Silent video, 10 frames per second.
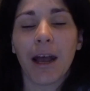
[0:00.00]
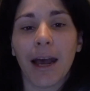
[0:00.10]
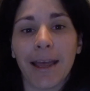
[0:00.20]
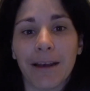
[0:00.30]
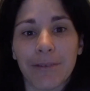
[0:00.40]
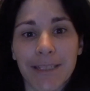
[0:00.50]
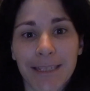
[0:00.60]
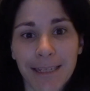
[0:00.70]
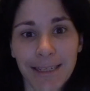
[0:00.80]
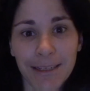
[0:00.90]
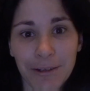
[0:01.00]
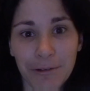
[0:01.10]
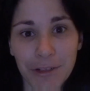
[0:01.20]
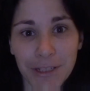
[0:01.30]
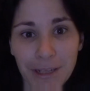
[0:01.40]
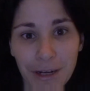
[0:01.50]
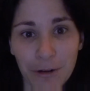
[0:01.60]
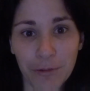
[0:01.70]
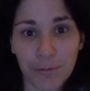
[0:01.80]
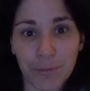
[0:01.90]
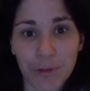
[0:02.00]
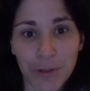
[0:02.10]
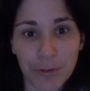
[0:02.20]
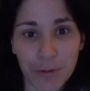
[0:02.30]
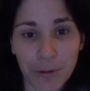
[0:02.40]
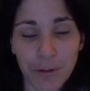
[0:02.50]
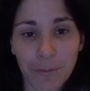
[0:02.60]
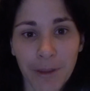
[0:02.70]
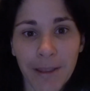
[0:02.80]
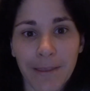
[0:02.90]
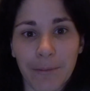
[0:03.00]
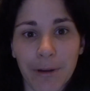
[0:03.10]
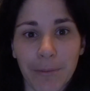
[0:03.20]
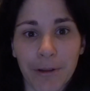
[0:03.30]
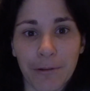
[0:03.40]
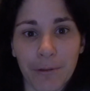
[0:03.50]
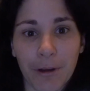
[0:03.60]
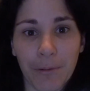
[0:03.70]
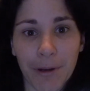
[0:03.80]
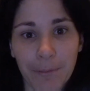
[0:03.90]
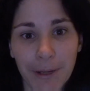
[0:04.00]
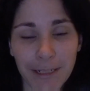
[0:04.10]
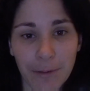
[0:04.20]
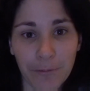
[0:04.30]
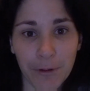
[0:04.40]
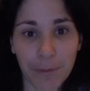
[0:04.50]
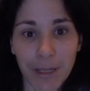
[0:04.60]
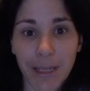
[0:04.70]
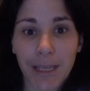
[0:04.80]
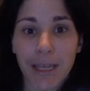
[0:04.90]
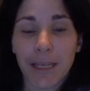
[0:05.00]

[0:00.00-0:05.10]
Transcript: I have a sick kid who just got home from school that my mother-in-law went and picked up for me,